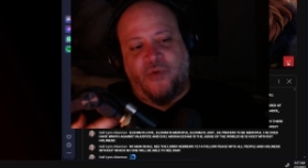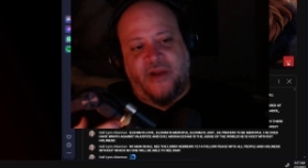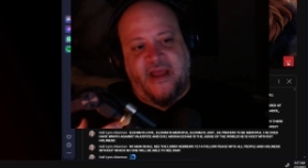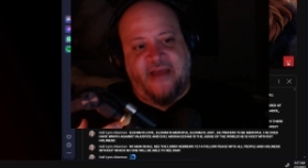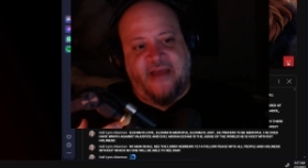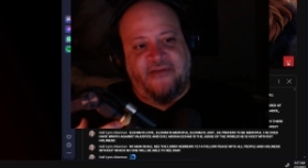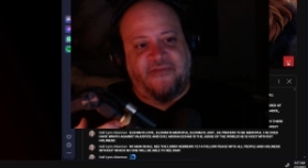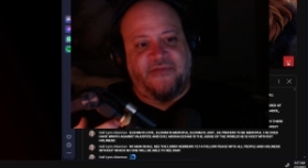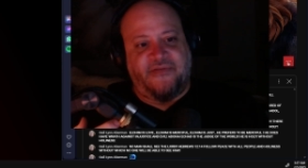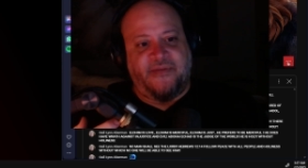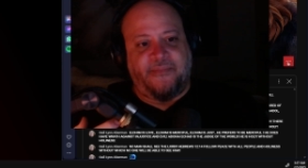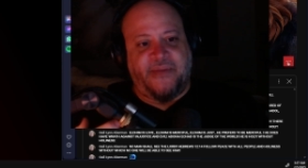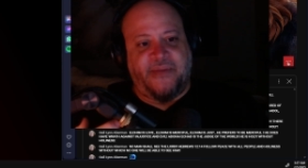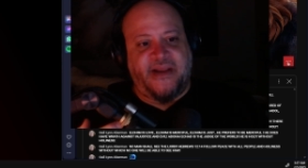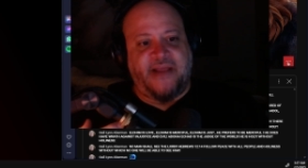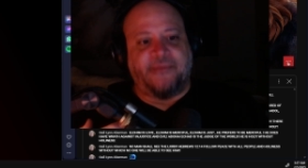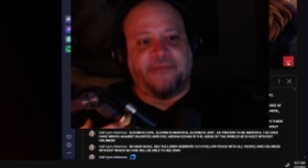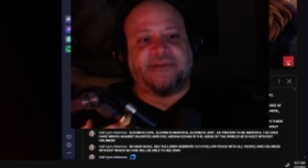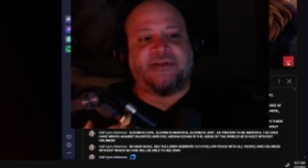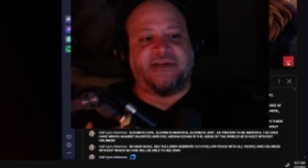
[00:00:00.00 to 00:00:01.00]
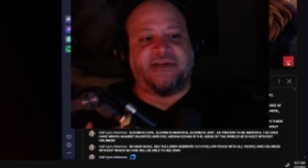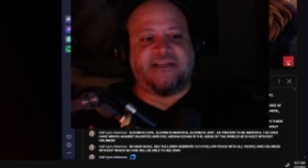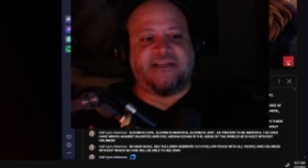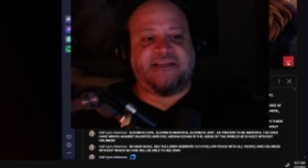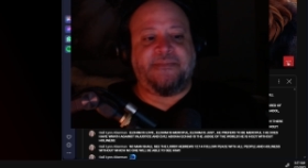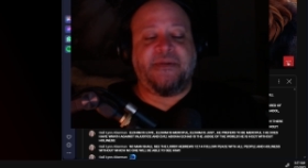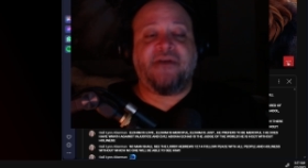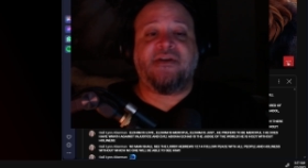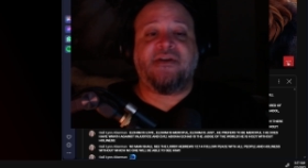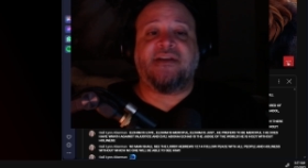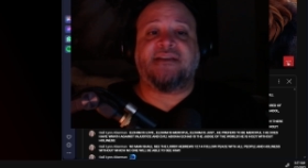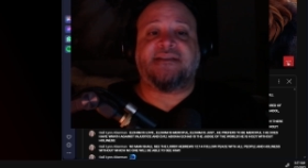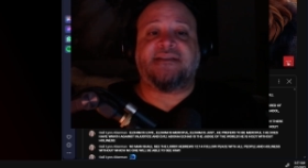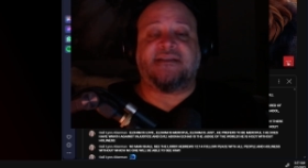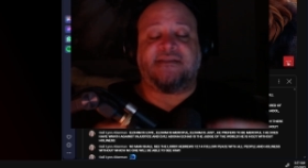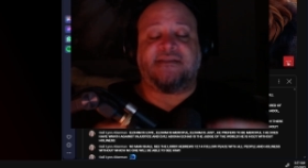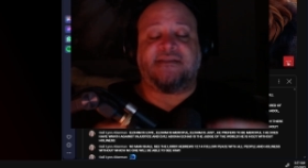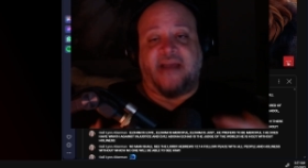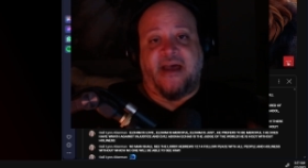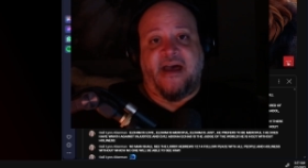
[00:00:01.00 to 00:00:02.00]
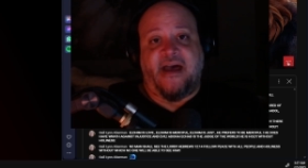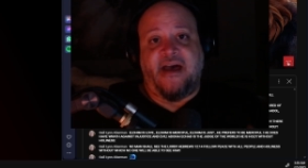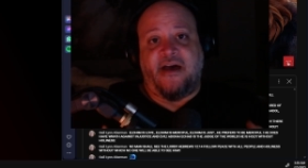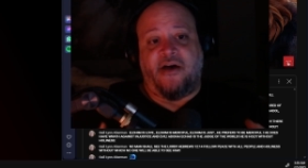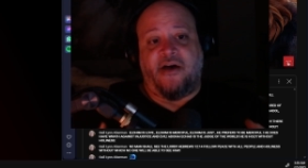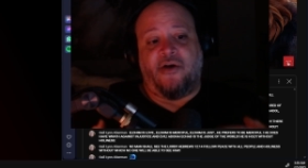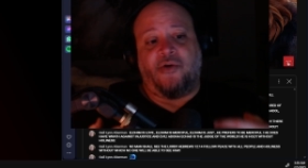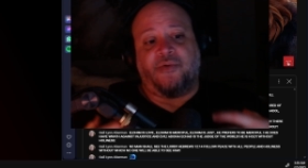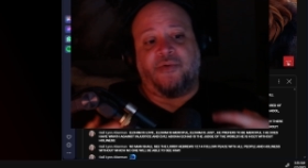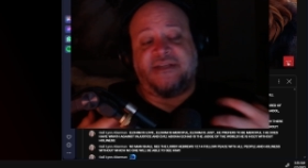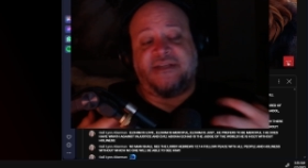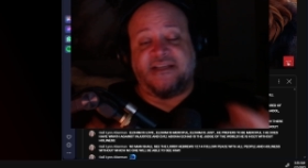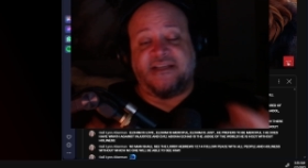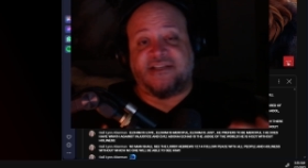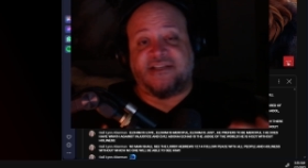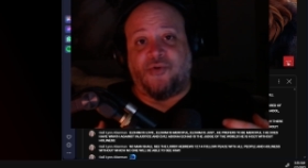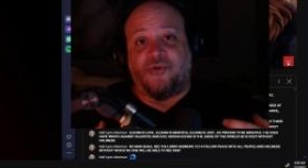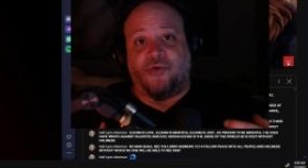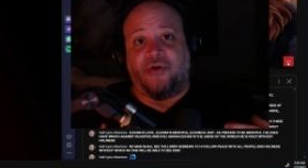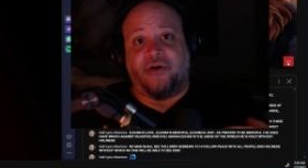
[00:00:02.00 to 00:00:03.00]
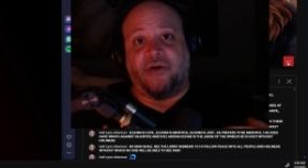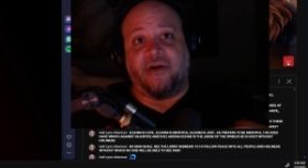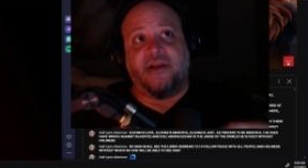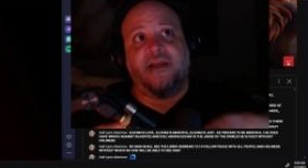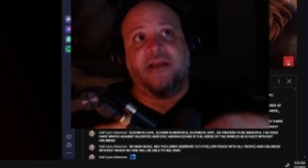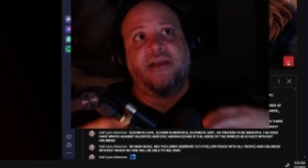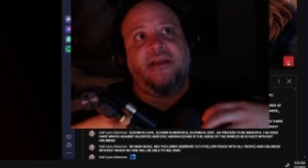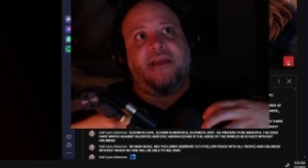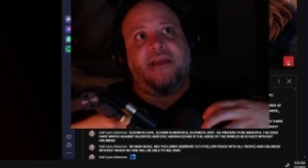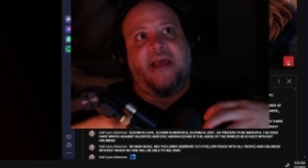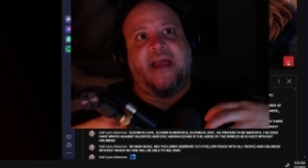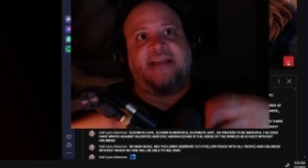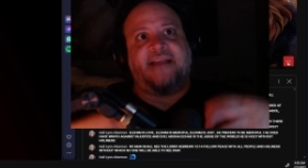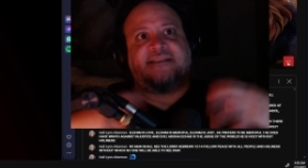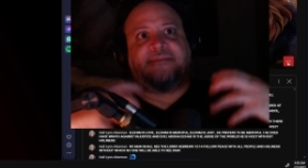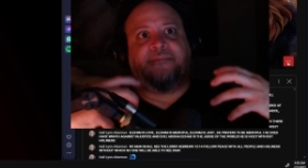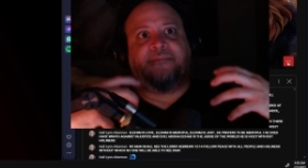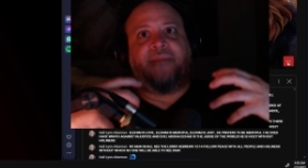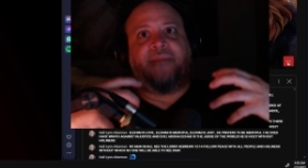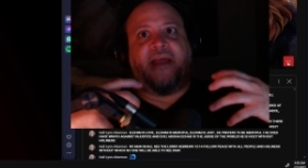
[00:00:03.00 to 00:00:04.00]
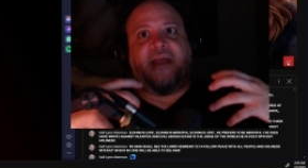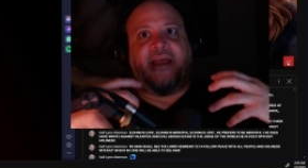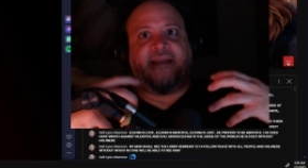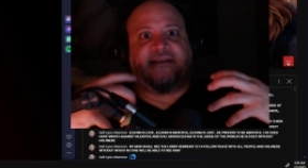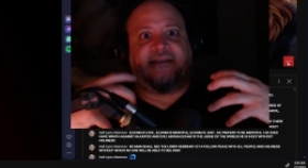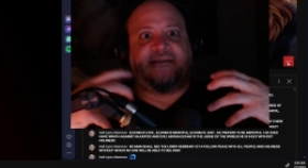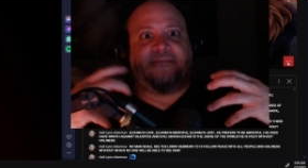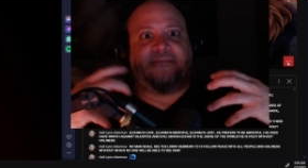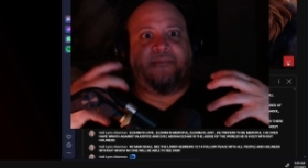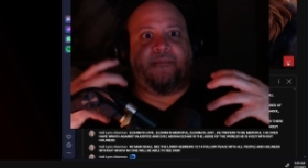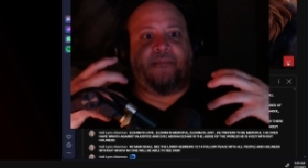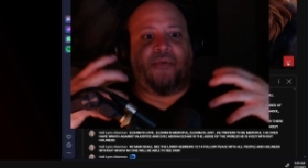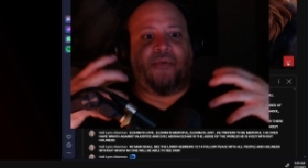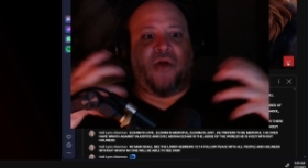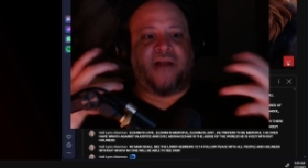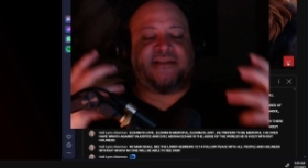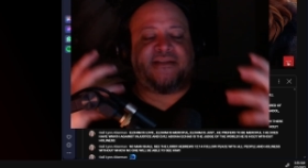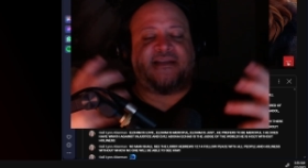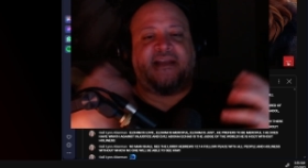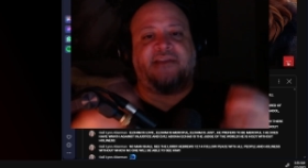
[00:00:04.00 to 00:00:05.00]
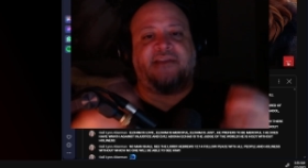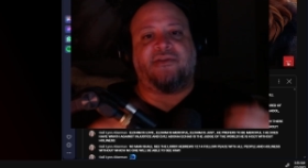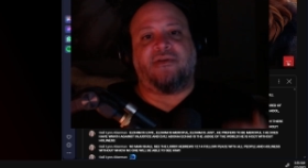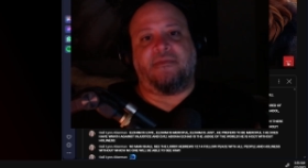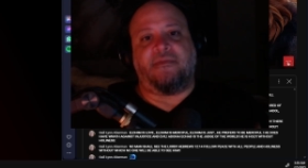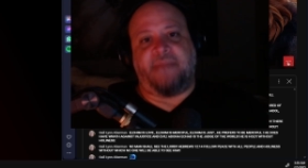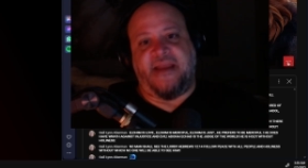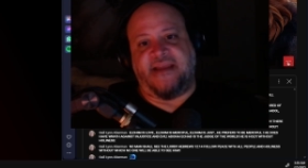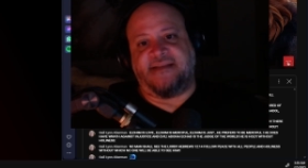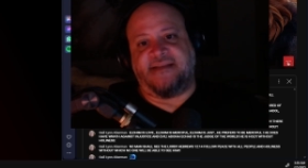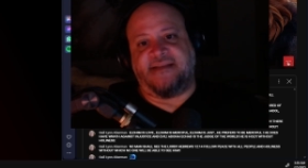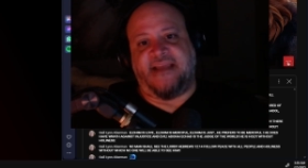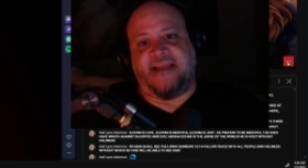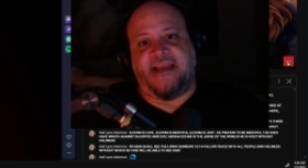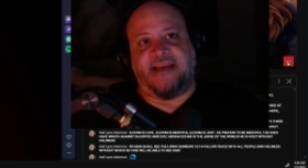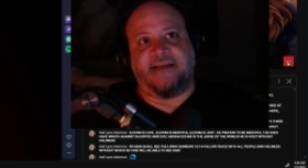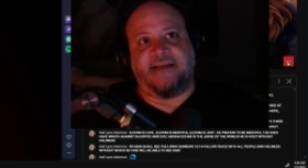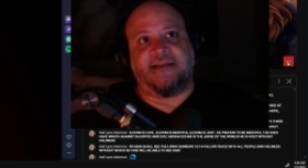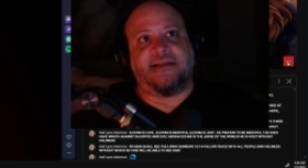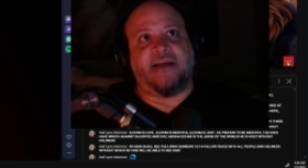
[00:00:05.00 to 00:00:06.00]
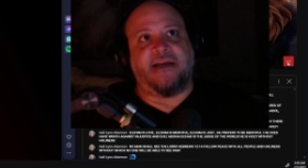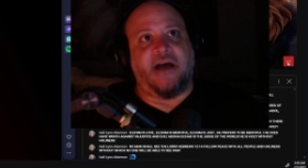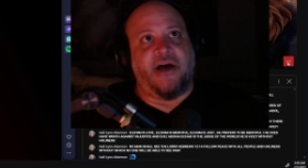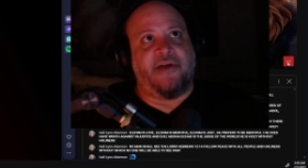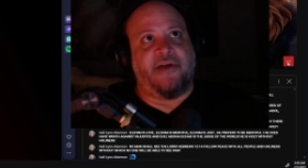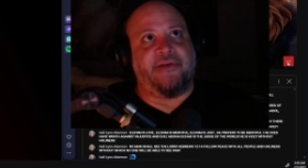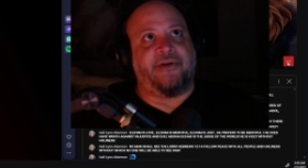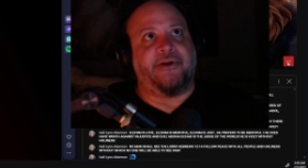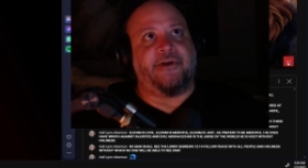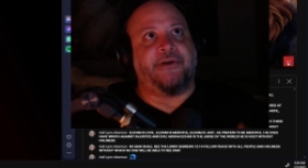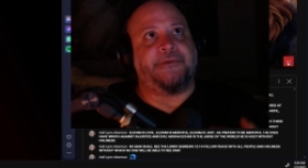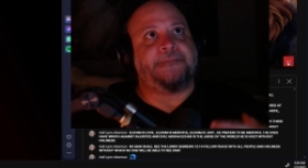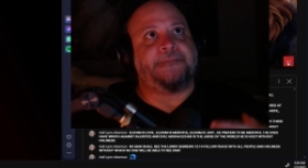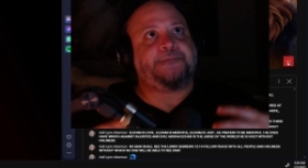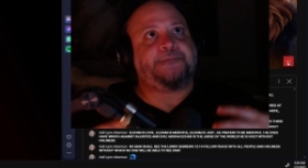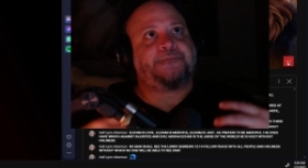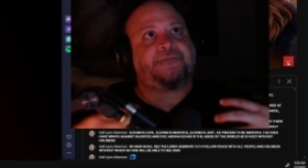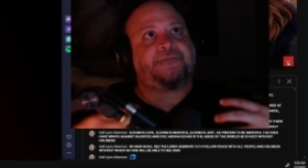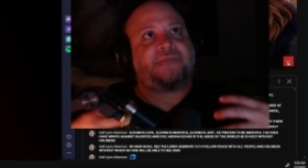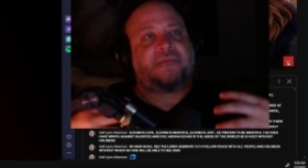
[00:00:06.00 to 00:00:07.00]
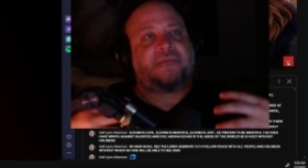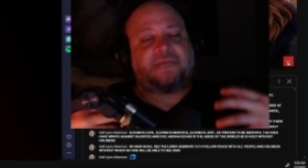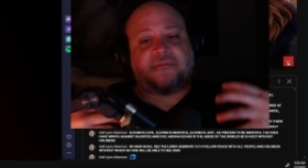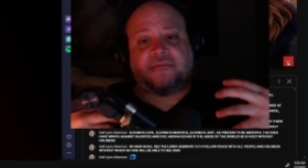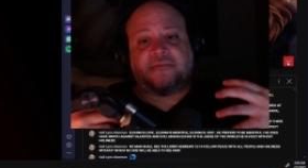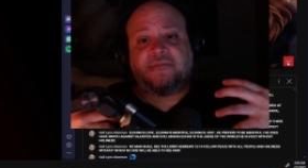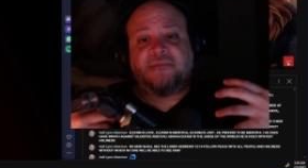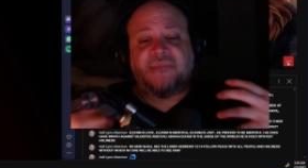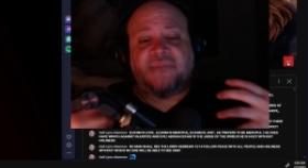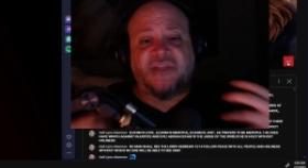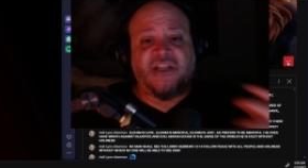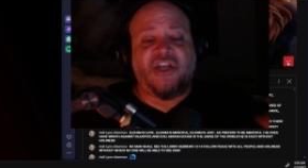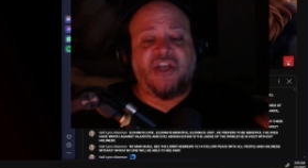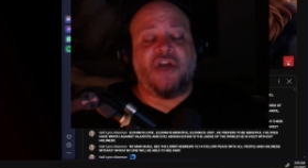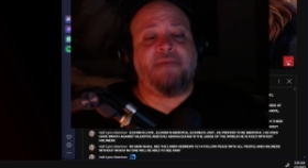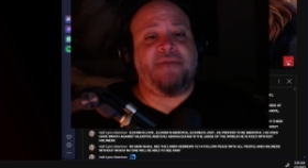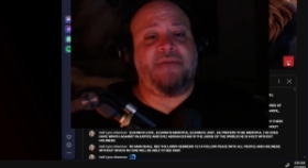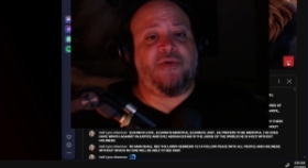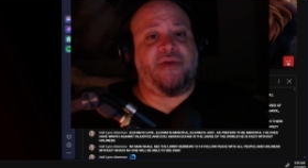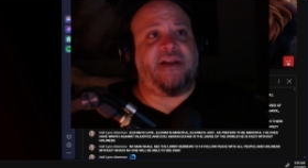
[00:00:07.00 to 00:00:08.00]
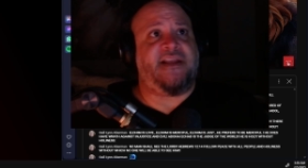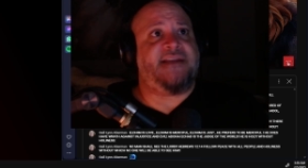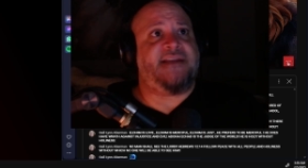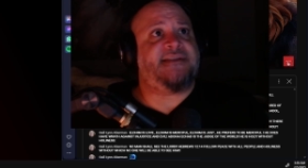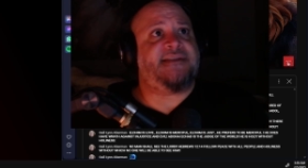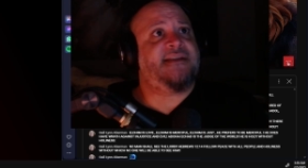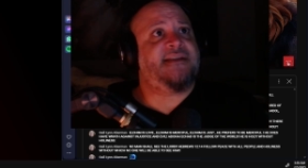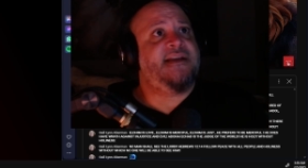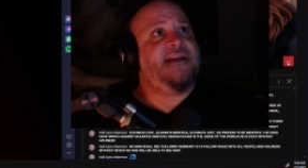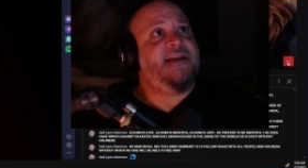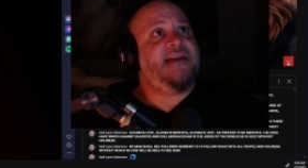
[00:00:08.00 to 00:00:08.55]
I've been able to experience is how Discord has brought together and maintained other communities.